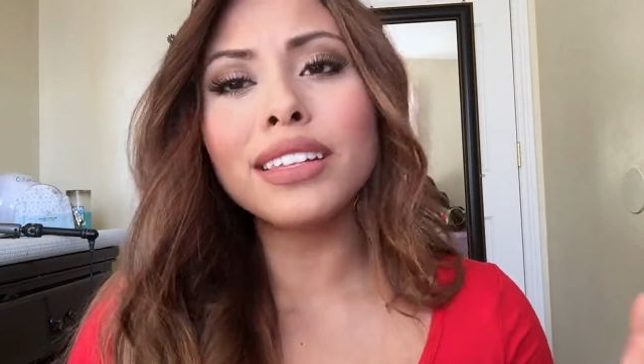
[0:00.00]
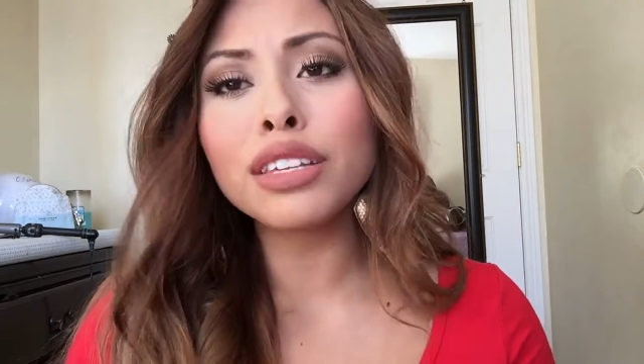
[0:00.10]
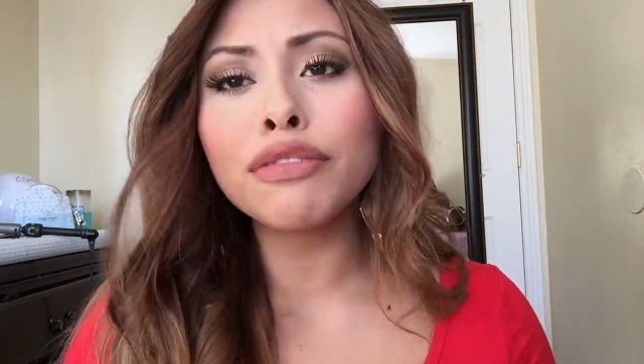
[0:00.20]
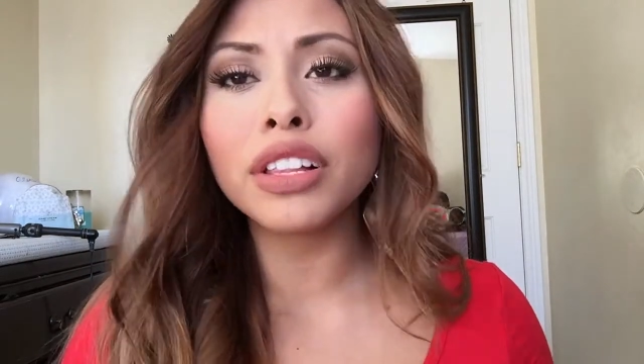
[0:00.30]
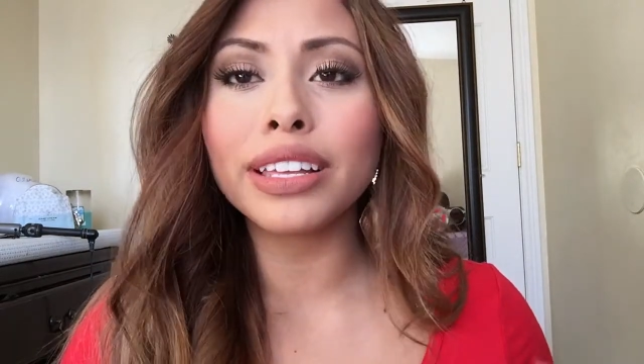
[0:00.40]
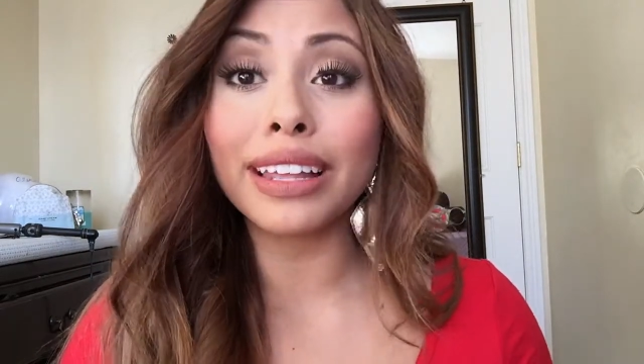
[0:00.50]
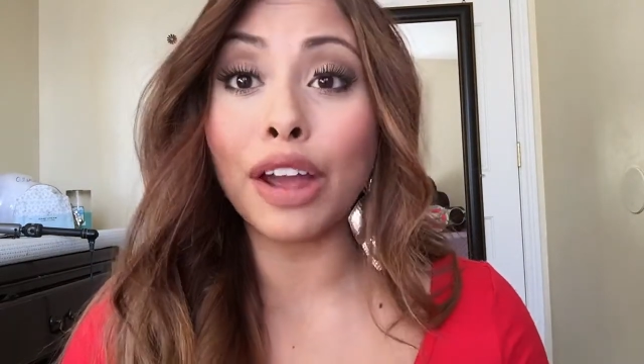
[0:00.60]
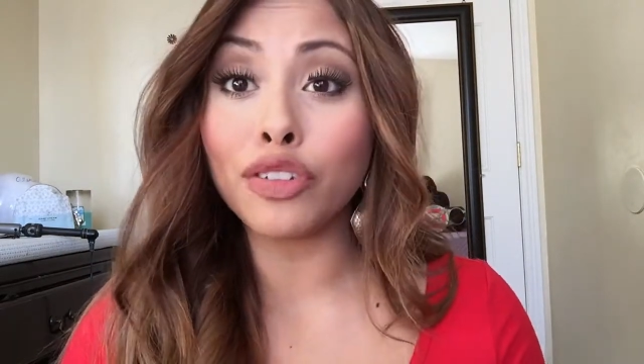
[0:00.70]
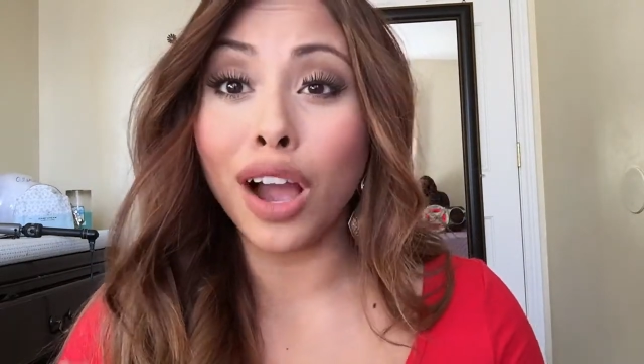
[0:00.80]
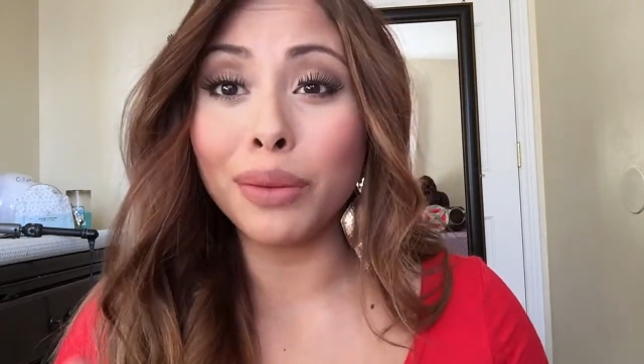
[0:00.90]
It's a feeling that
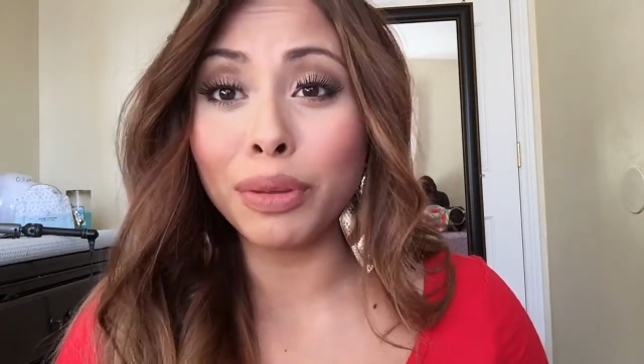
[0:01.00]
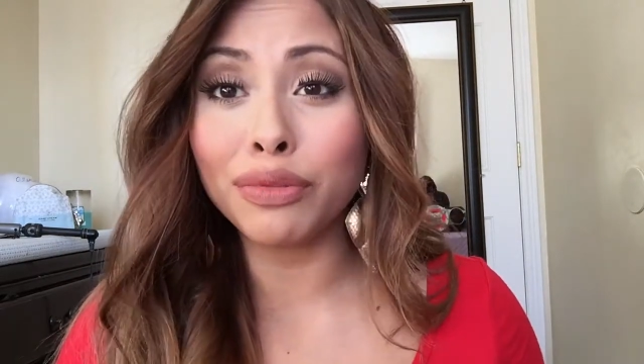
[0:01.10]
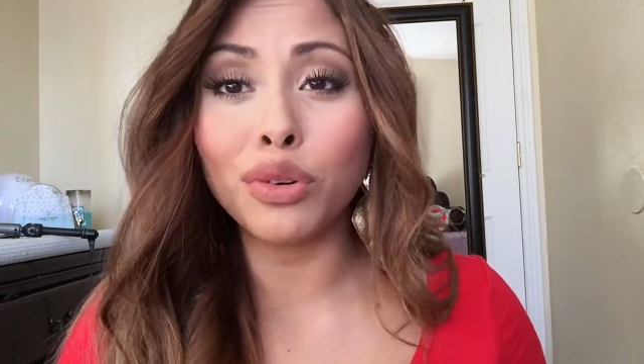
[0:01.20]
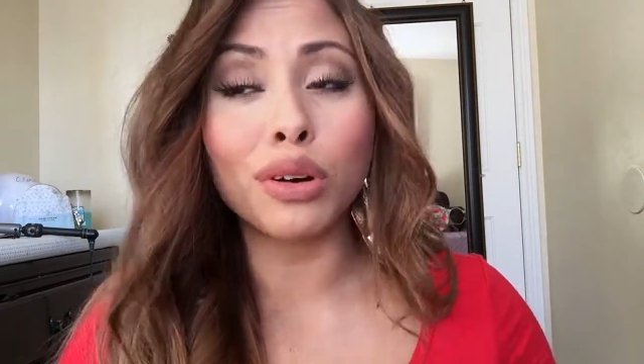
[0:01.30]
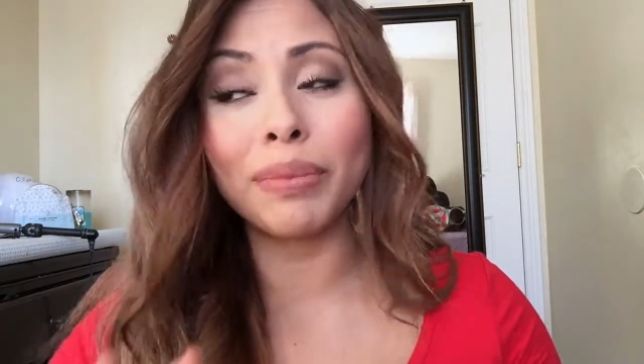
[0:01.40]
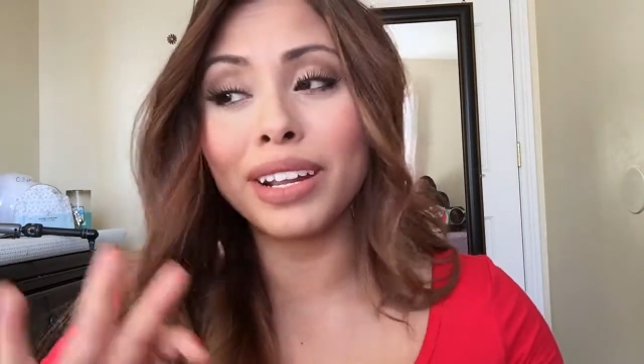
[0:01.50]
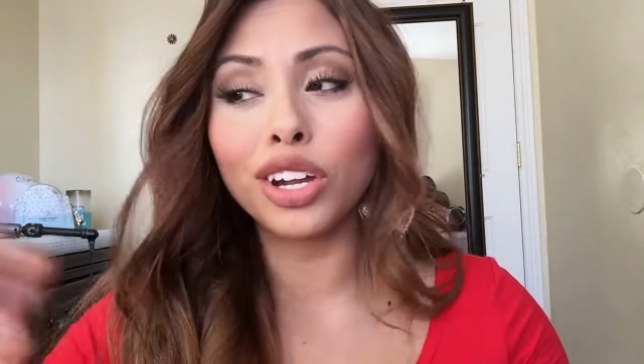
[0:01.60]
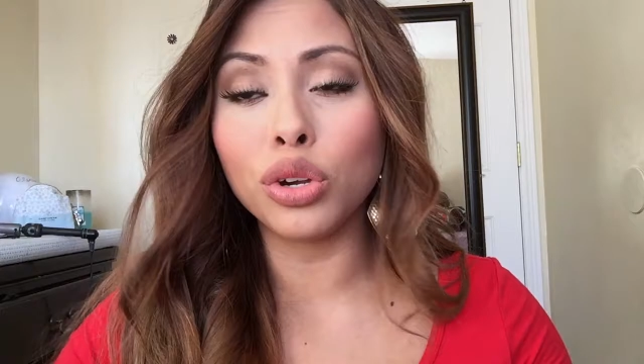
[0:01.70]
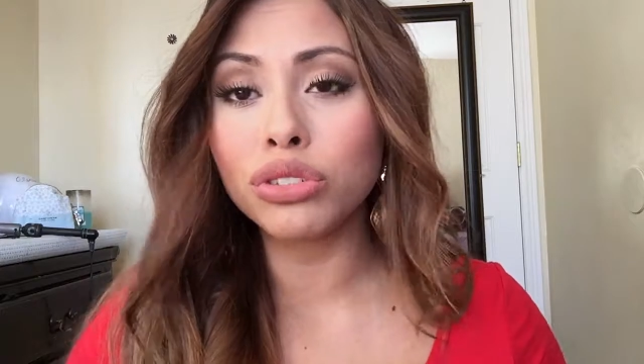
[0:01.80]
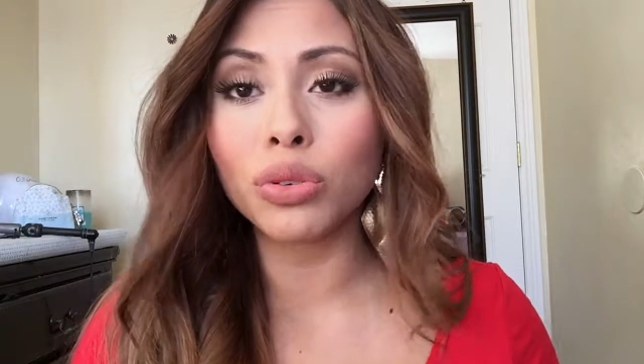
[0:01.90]
I've gotten before, but
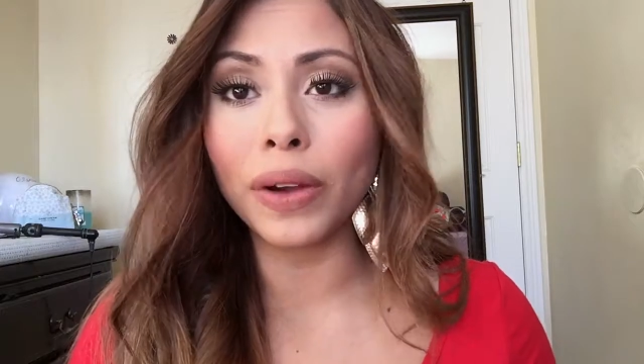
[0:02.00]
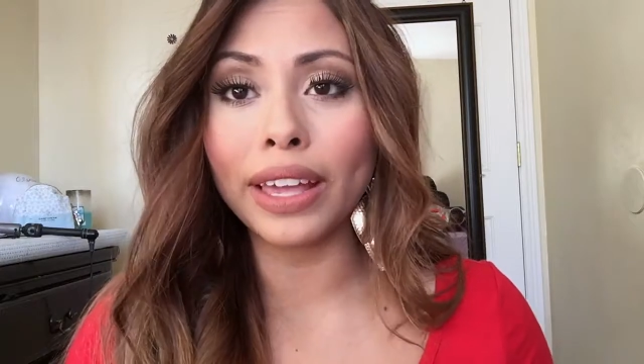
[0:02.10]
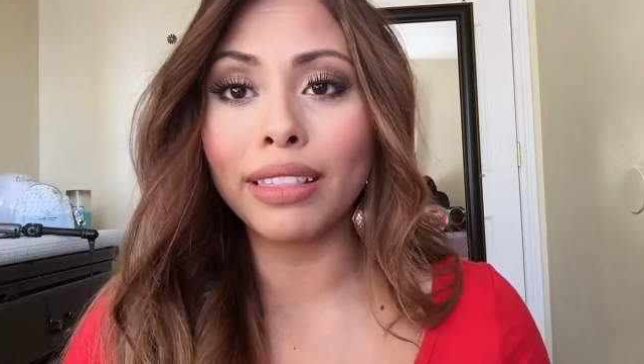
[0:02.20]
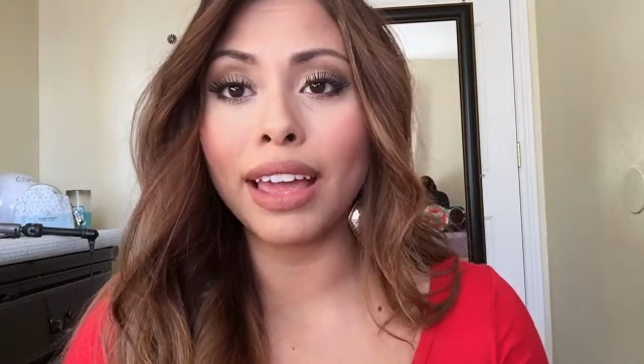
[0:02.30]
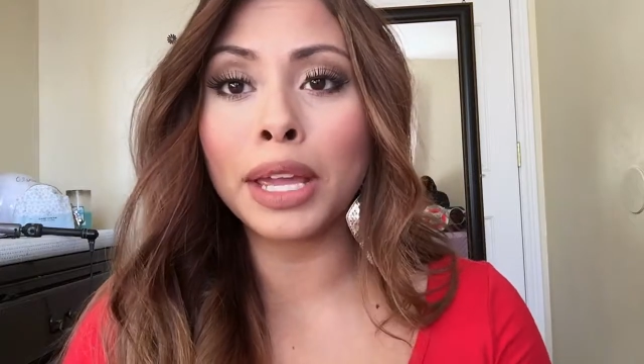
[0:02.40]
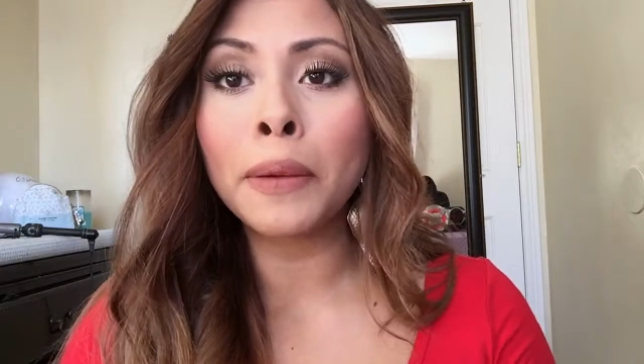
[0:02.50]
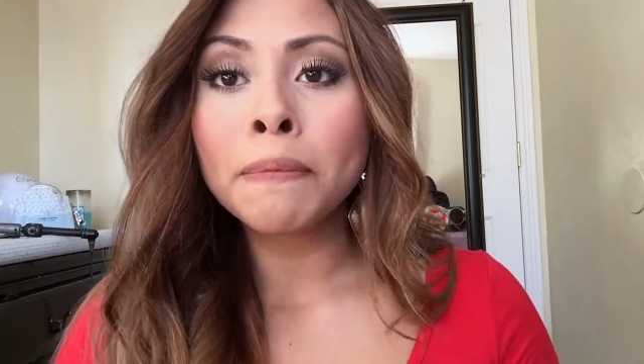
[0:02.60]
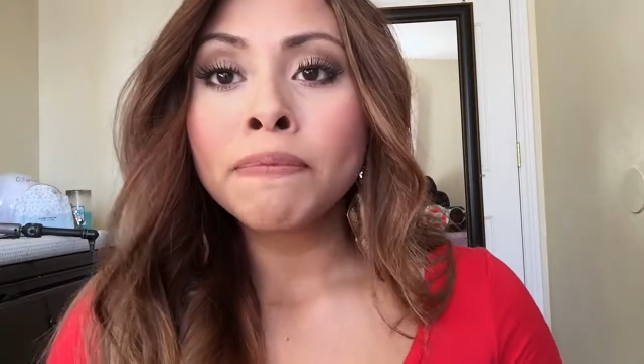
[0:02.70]
it goes away. Like,